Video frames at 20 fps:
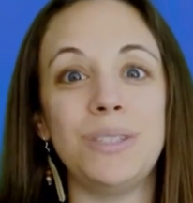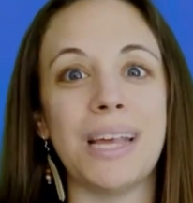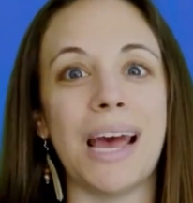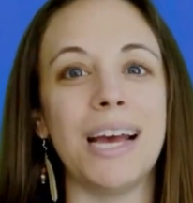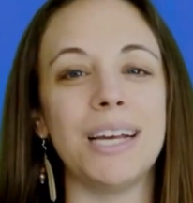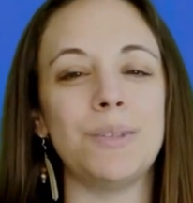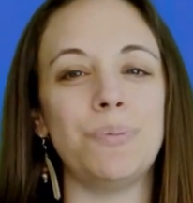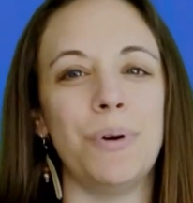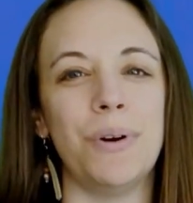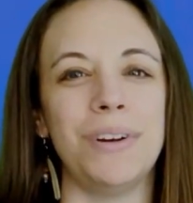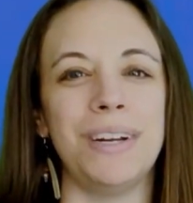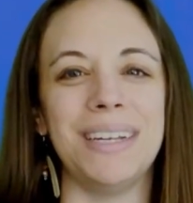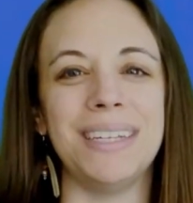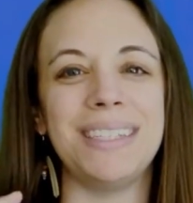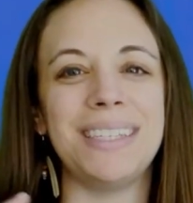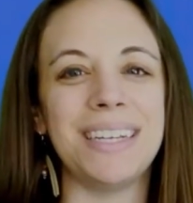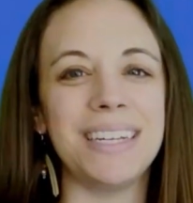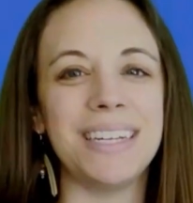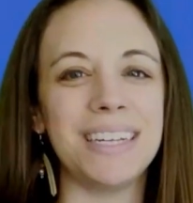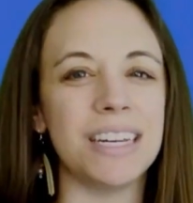
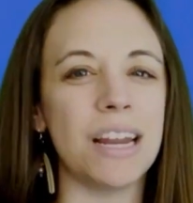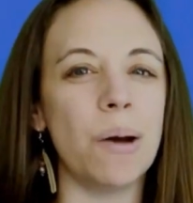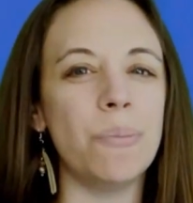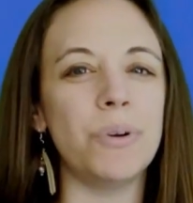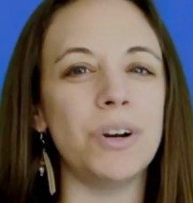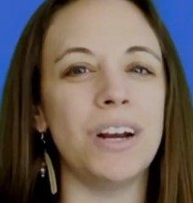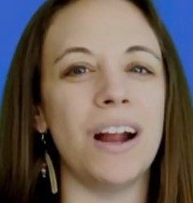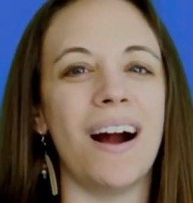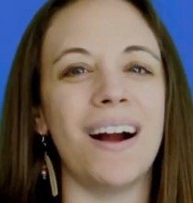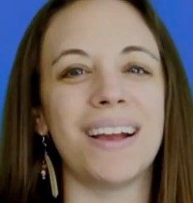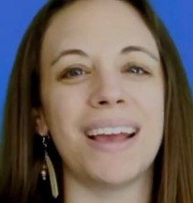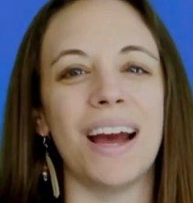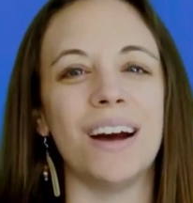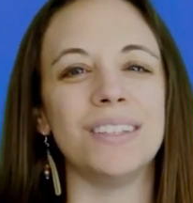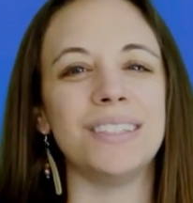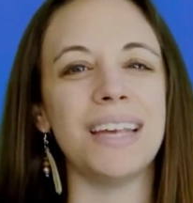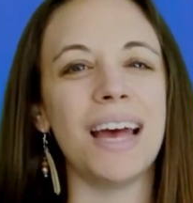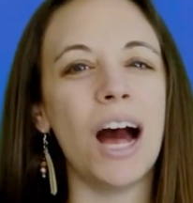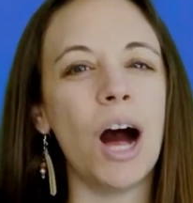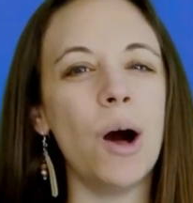exponents in number knockout to
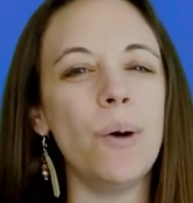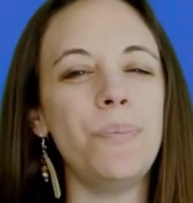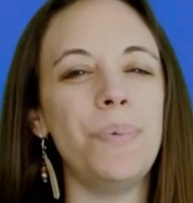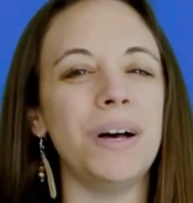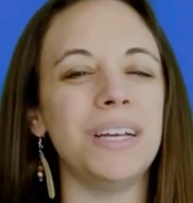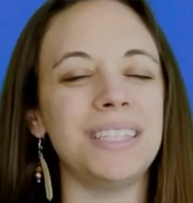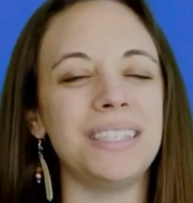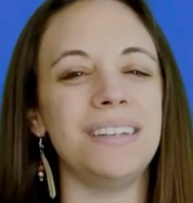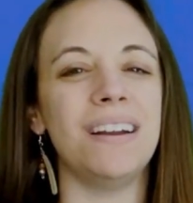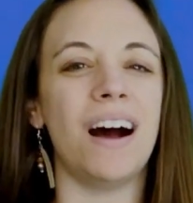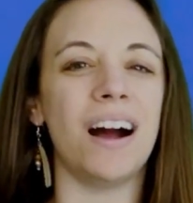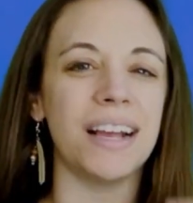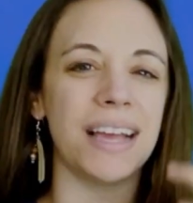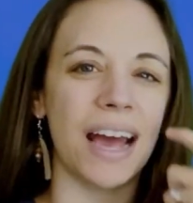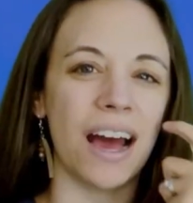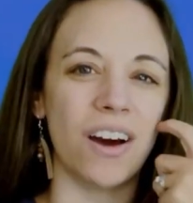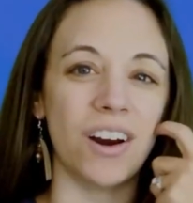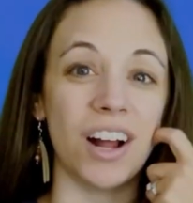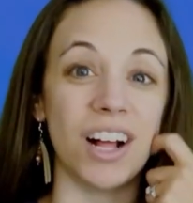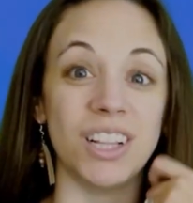help us knock
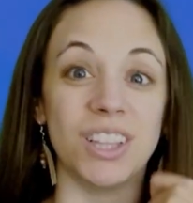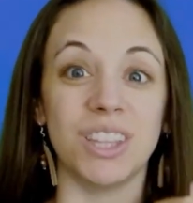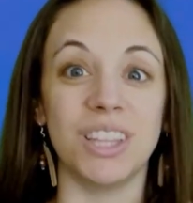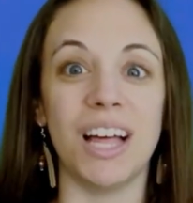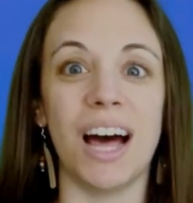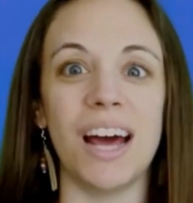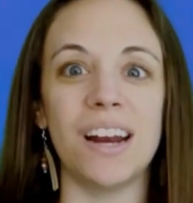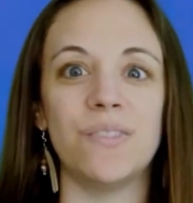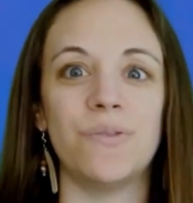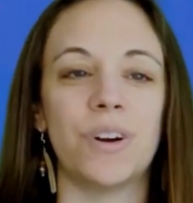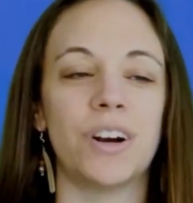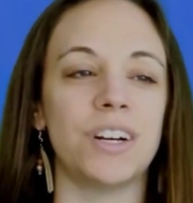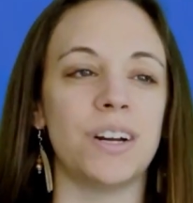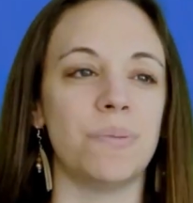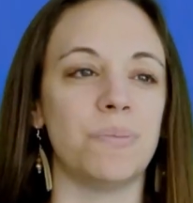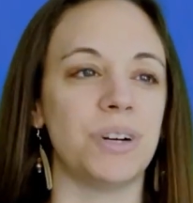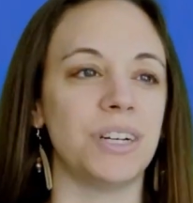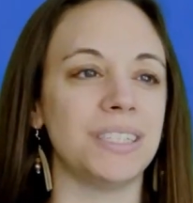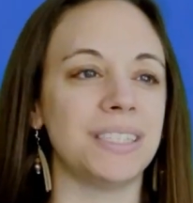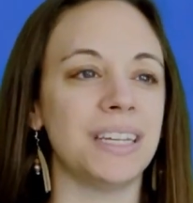out a lot of our
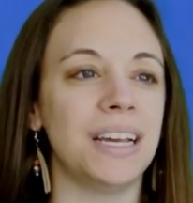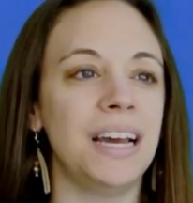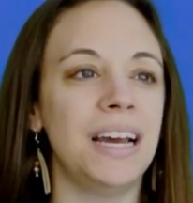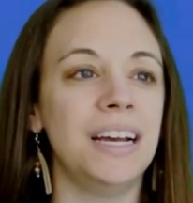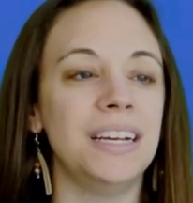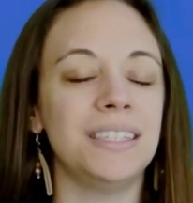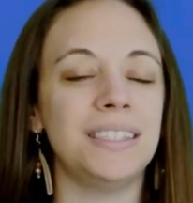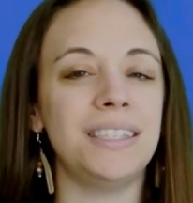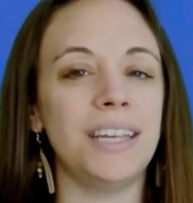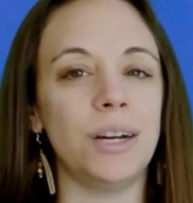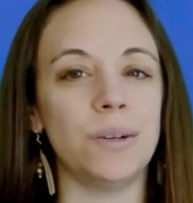numbers. So,